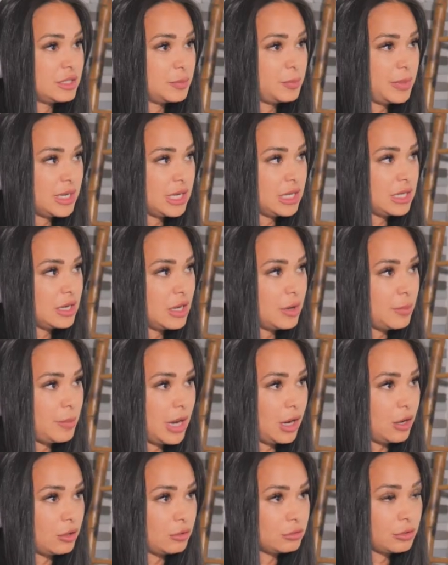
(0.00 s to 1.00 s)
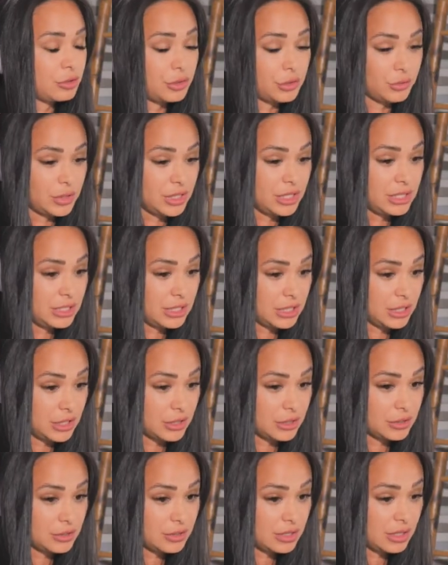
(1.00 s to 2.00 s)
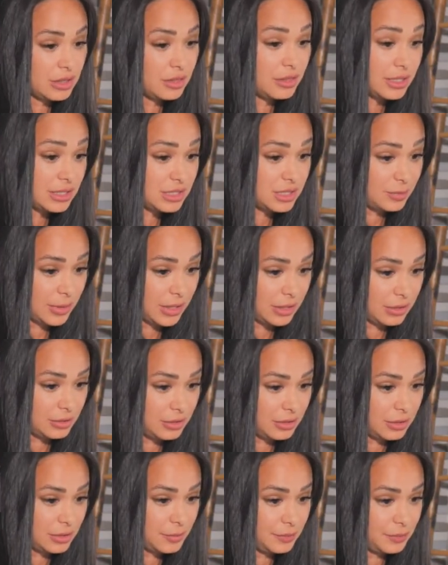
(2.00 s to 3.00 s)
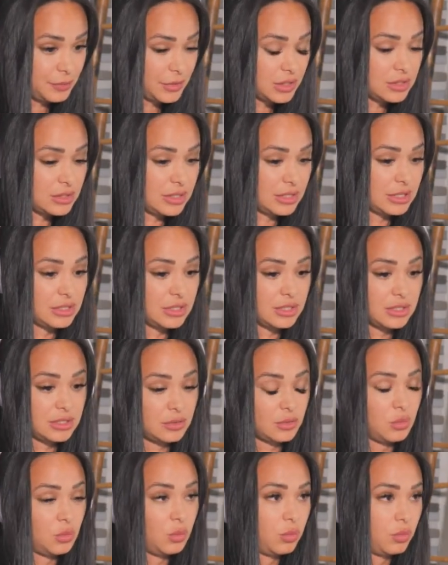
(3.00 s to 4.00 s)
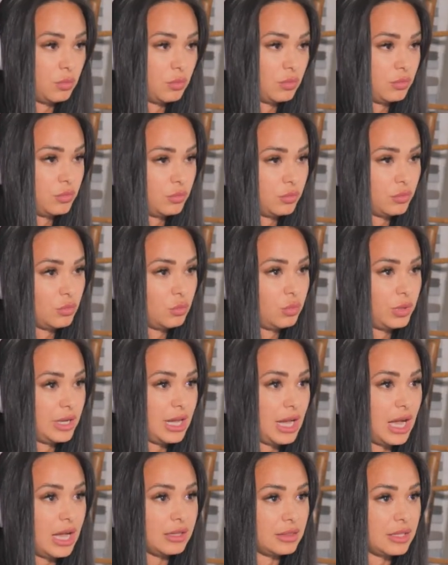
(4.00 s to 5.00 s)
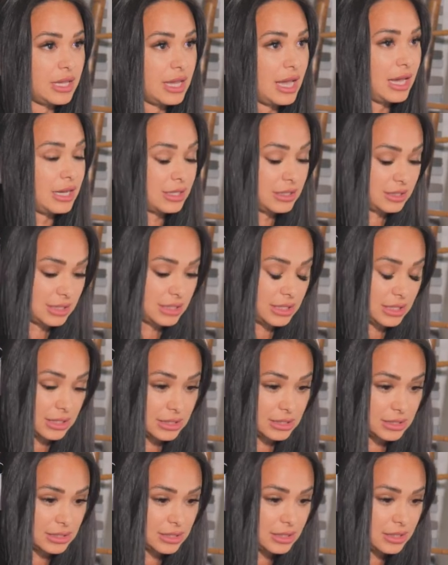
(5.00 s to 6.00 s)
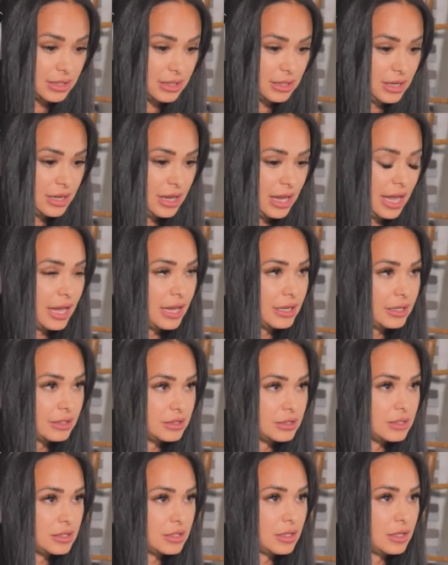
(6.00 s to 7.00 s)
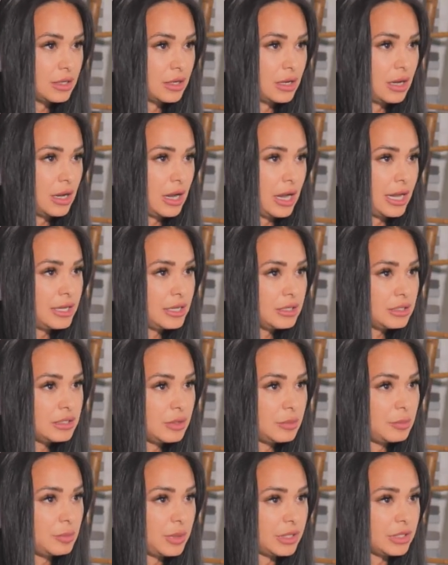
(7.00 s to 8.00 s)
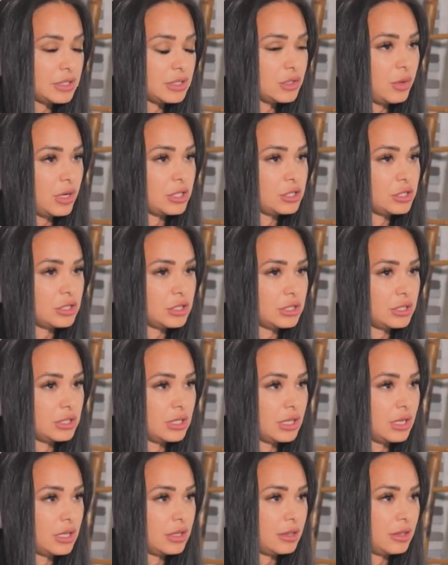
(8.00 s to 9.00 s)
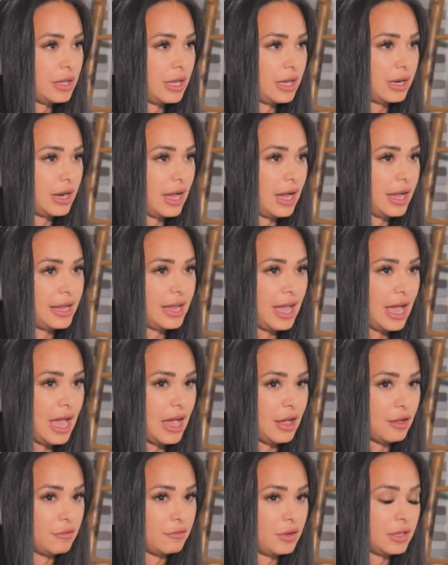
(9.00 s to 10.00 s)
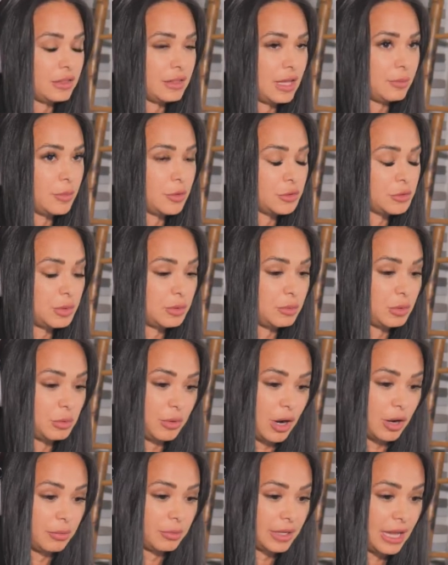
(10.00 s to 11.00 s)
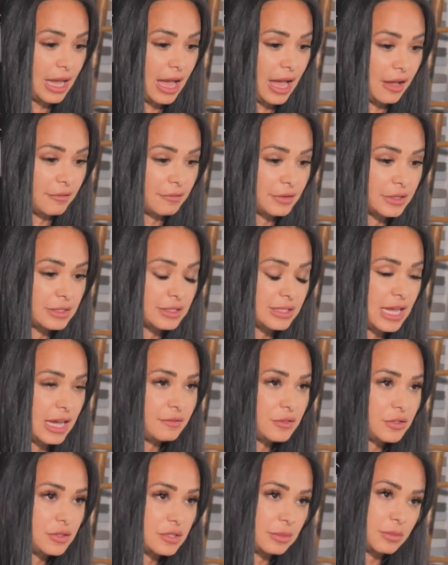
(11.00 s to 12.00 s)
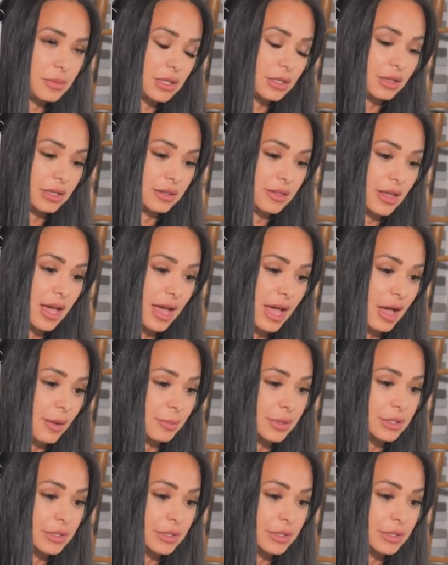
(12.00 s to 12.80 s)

It's been about three years this month since we had the accident. And I guess the biggest question that I have and that most people probably have is after something like that